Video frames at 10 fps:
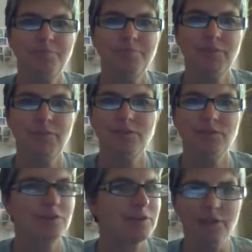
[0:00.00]
means
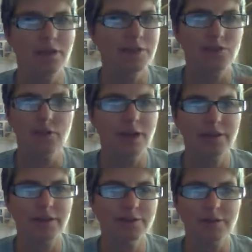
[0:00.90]
you're not,
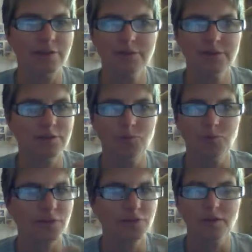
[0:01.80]
it's a
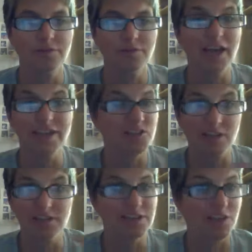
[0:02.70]
situation of not
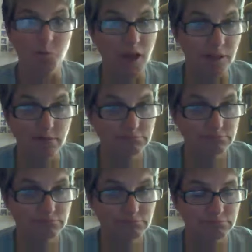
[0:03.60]
adjusting well,
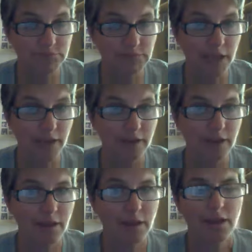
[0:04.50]
okay?
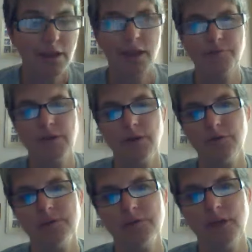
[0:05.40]
If there
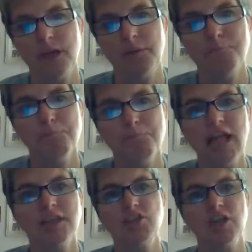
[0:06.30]
was a
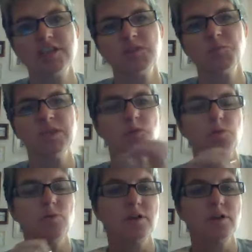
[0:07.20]
maladjustment
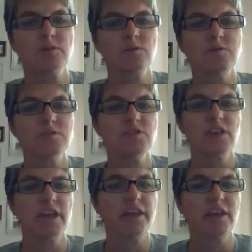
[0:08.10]
to a school
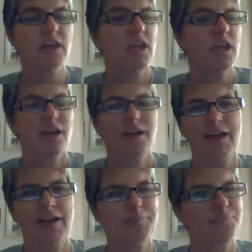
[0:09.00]
setting,
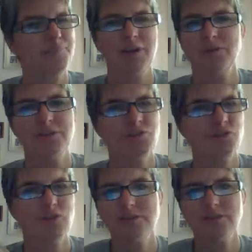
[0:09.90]
there was
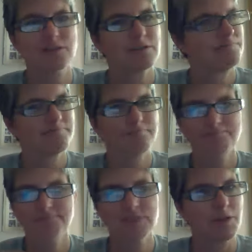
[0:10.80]
just
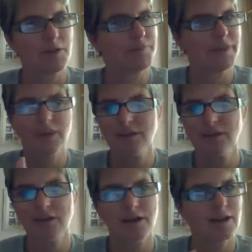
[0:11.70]
something that
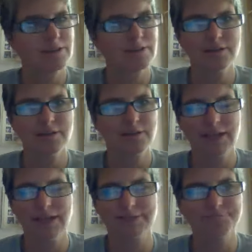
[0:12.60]
caused
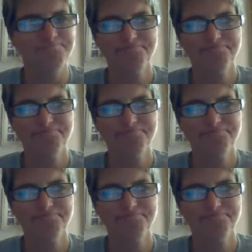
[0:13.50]
a